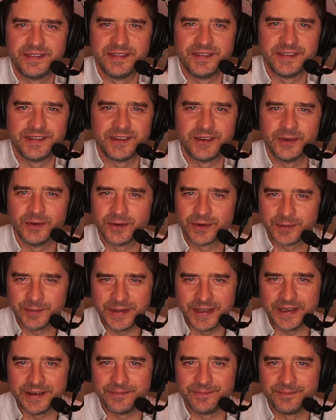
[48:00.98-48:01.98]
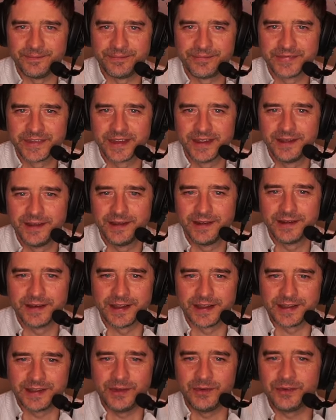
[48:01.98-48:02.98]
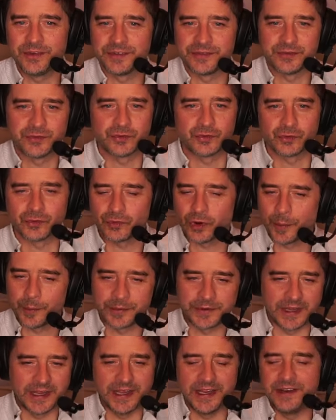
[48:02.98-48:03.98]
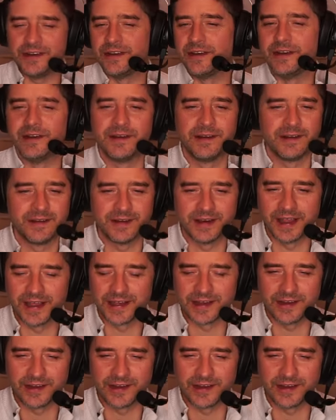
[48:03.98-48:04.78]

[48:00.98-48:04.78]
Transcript: Do you know what I mean? Like you just dropped in, like